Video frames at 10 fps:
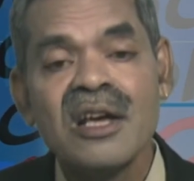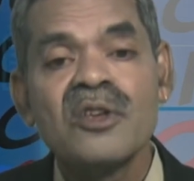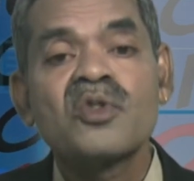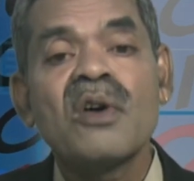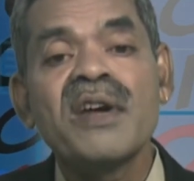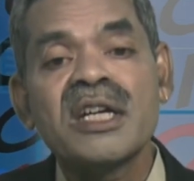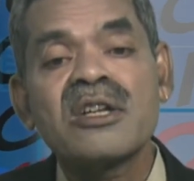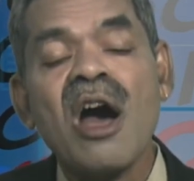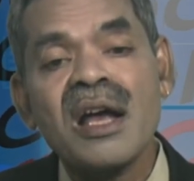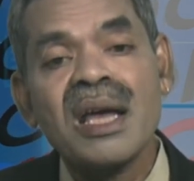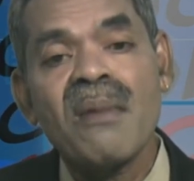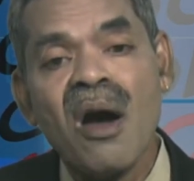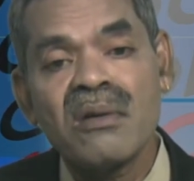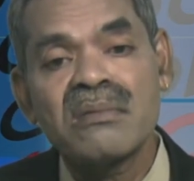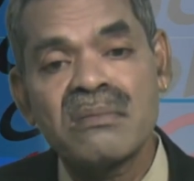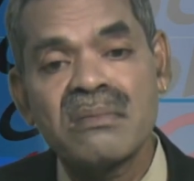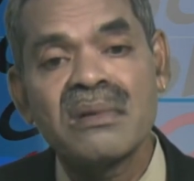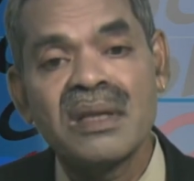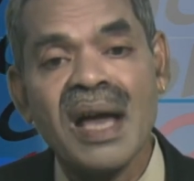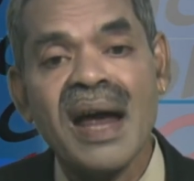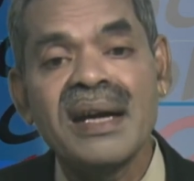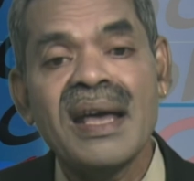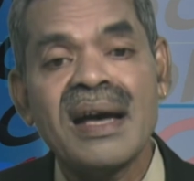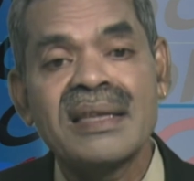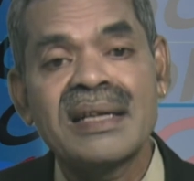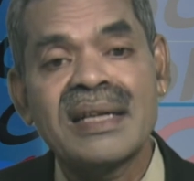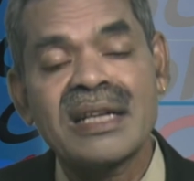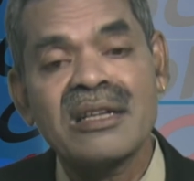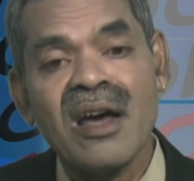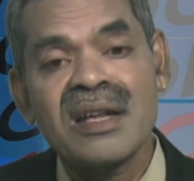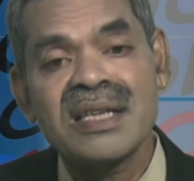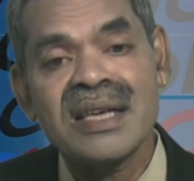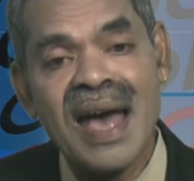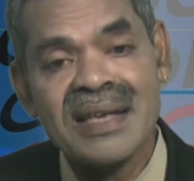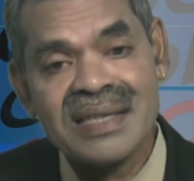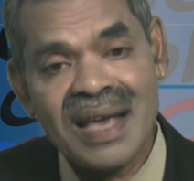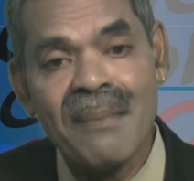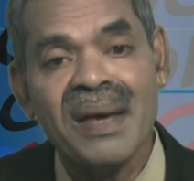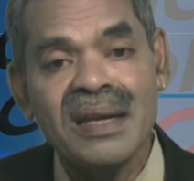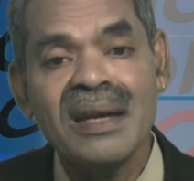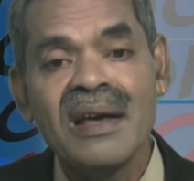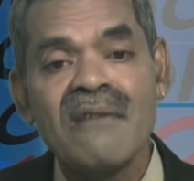So, we talk about the idea that technology has come in,